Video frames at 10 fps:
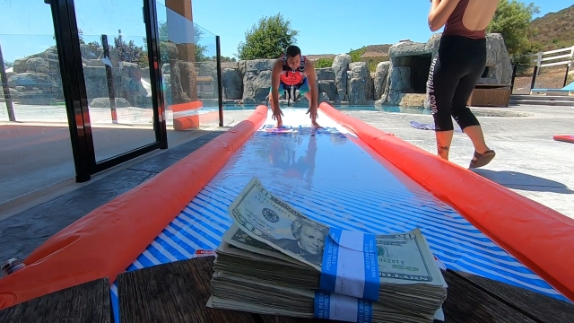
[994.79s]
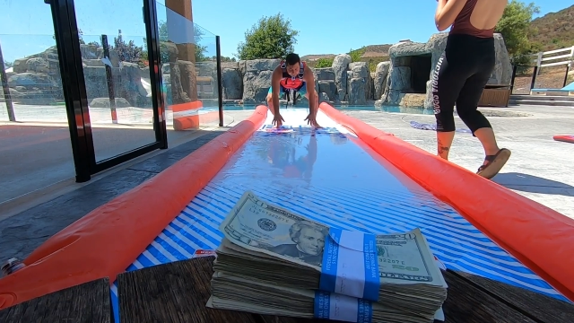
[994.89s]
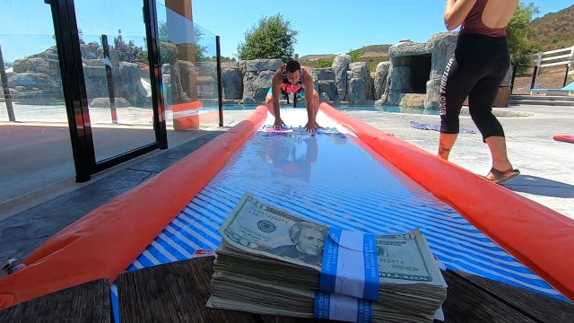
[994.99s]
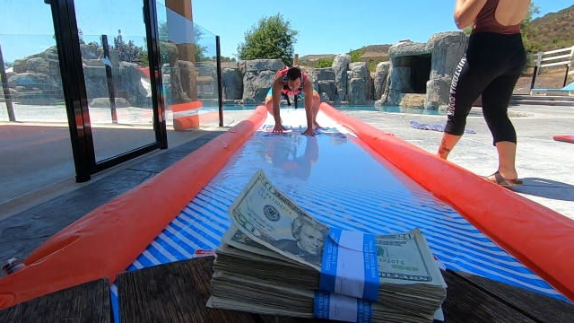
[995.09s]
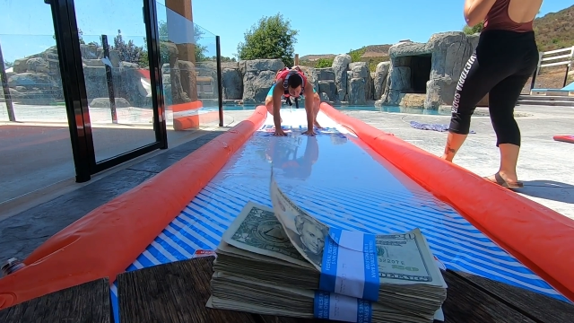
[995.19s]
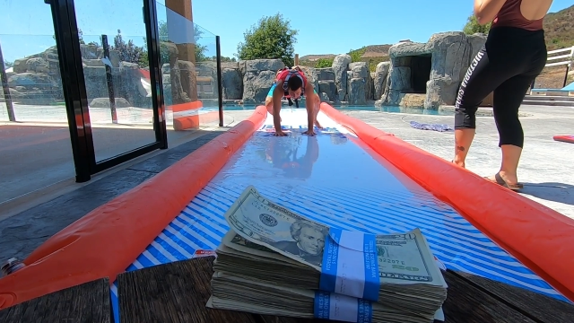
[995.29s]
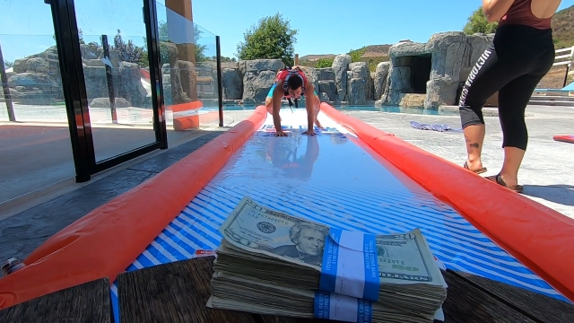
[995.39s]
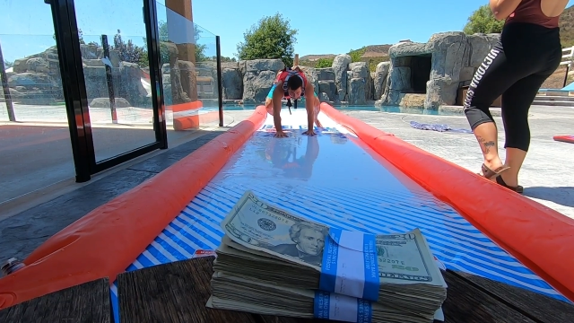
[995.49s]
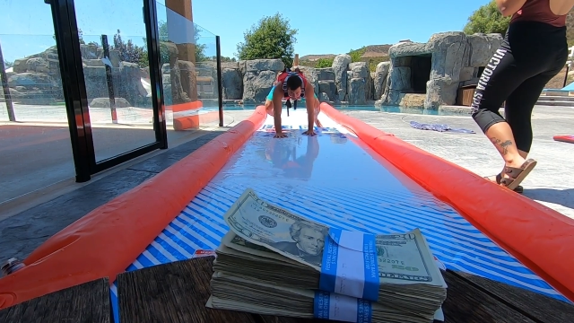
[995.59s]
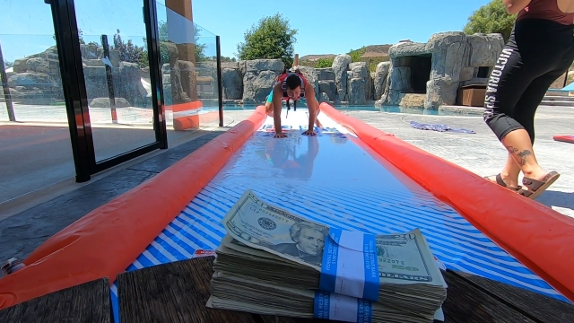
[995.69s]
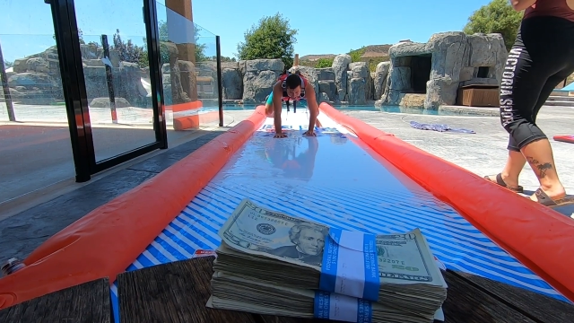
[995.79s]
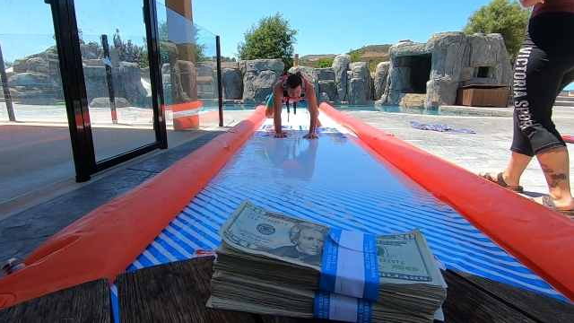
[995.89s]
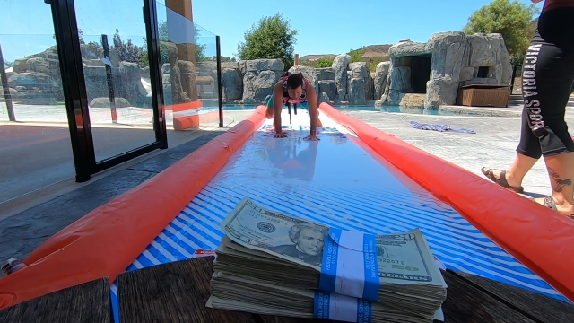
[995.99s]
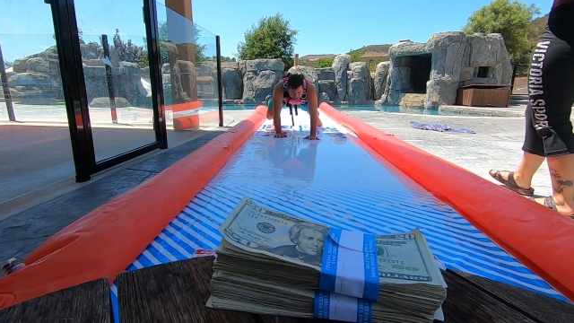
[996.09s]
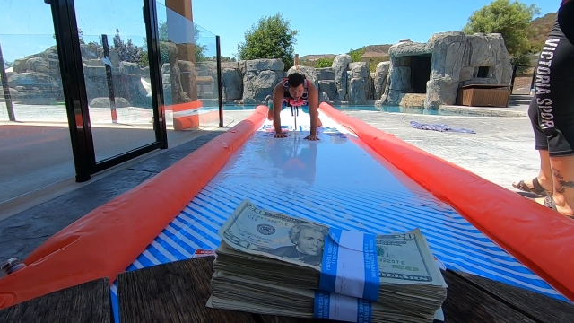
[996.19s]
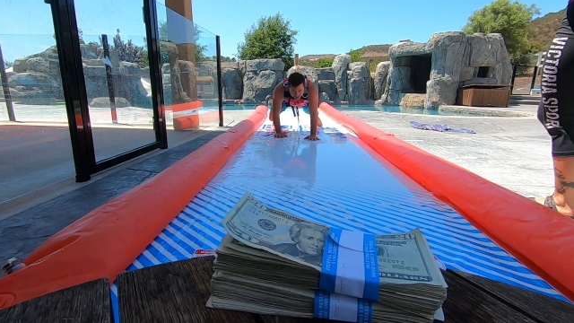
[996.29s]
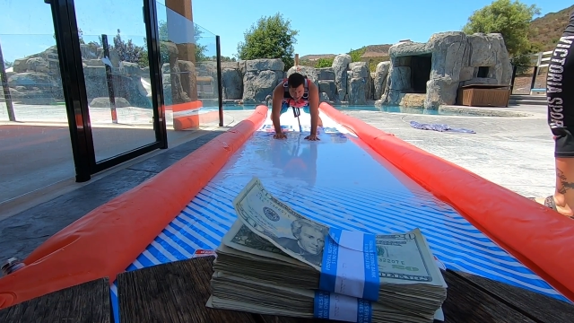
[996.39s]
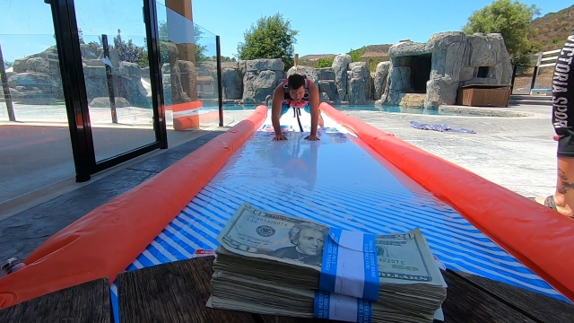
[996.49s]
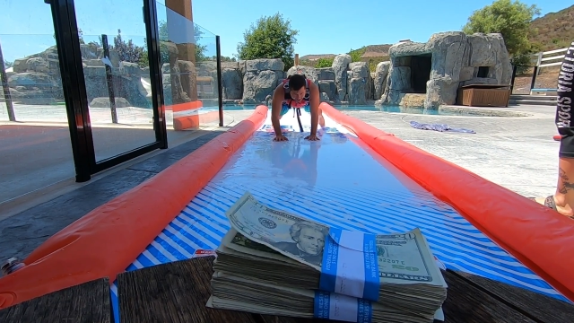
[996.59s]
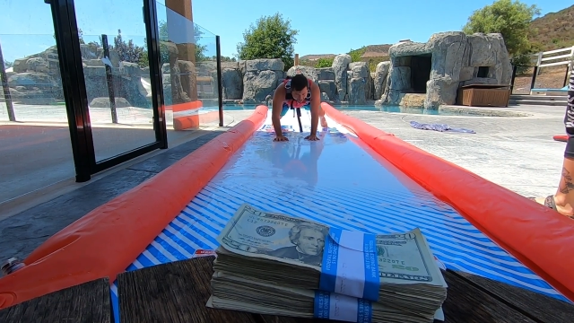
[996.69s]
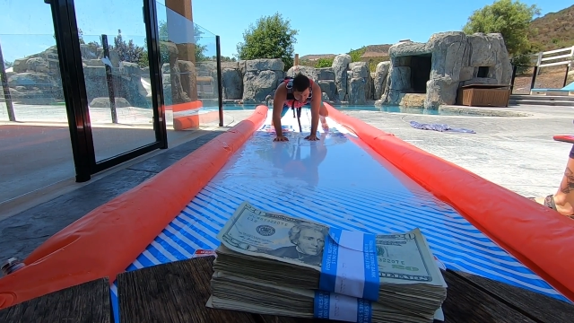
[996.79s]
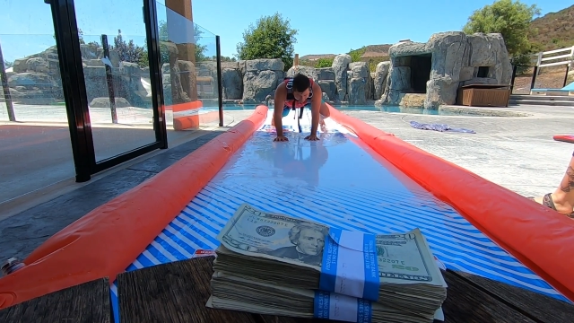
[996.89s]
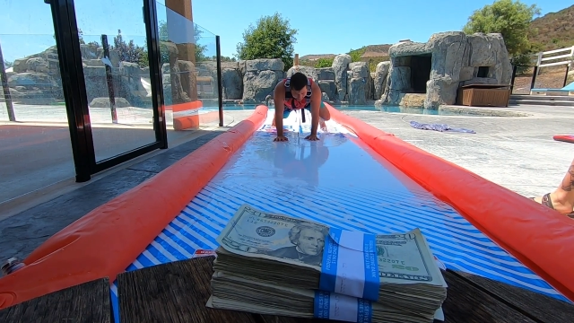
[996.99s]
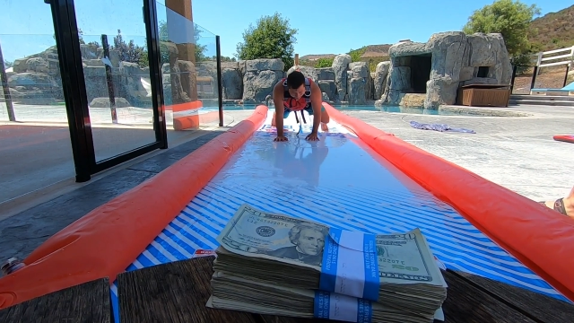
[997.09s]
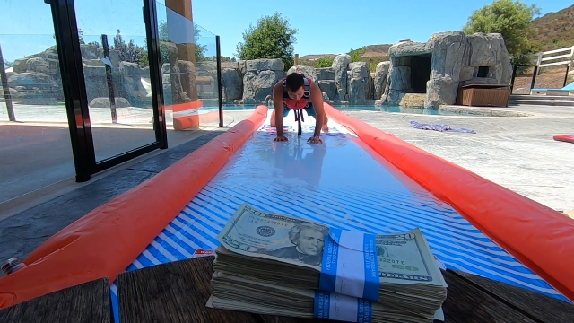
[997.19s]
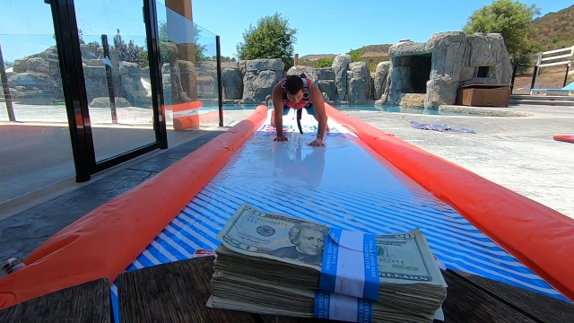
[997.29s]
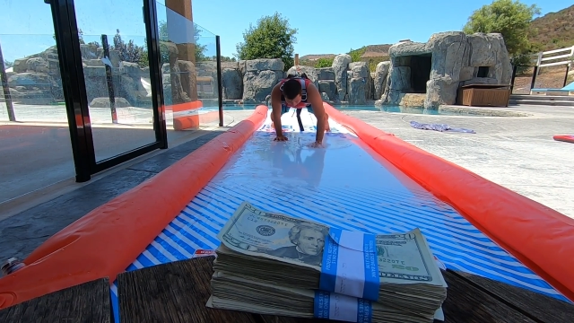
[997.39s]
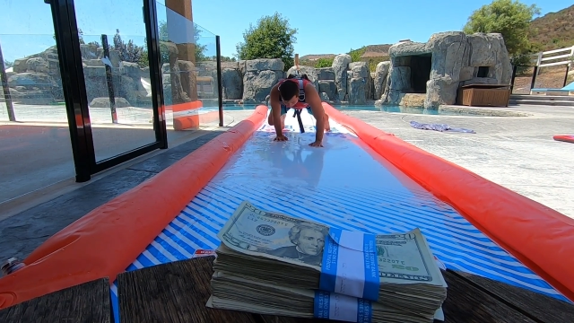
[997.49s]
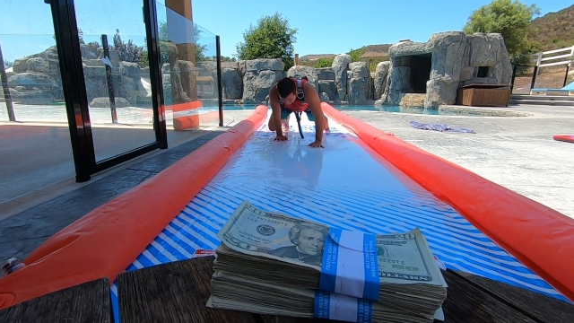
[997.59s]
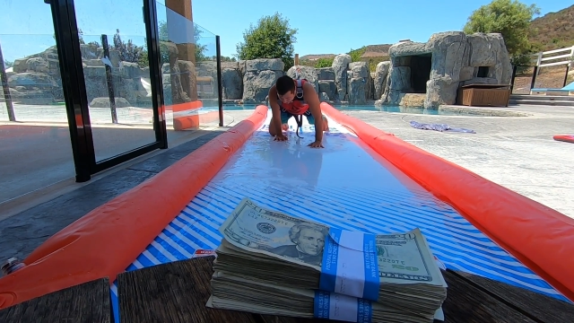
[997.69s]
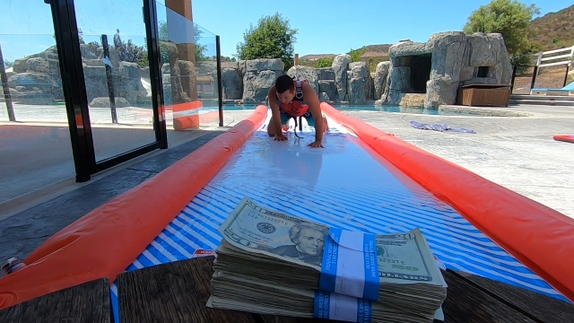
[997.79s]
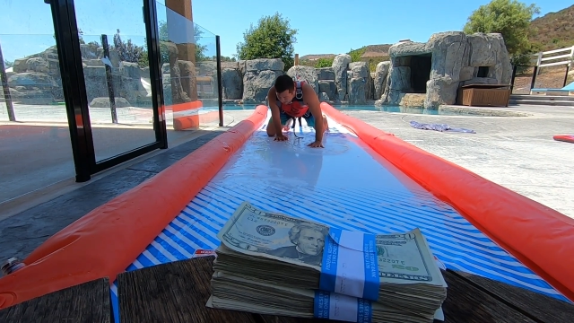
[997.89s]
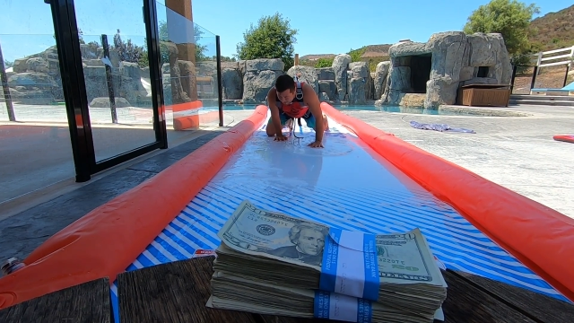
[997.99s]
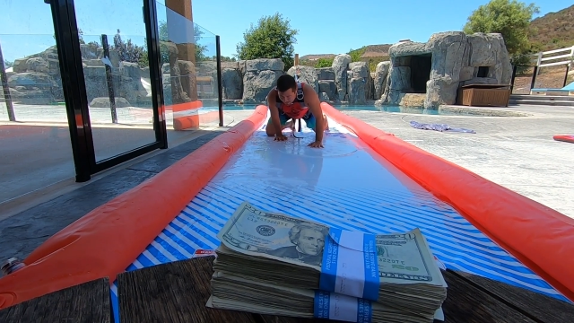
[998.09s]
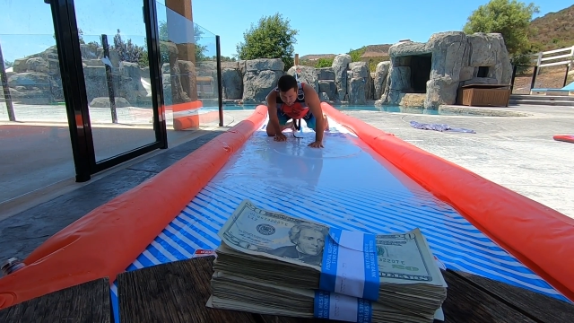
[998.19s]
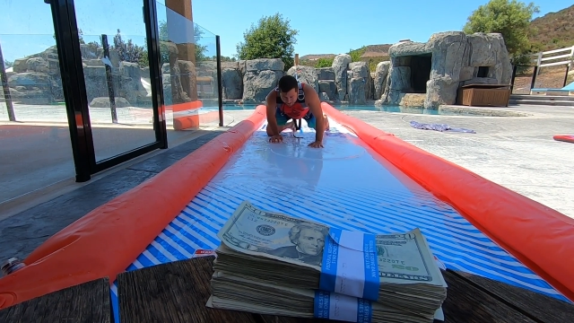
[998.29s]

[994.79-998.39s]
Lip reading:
[unreadable: no face in view]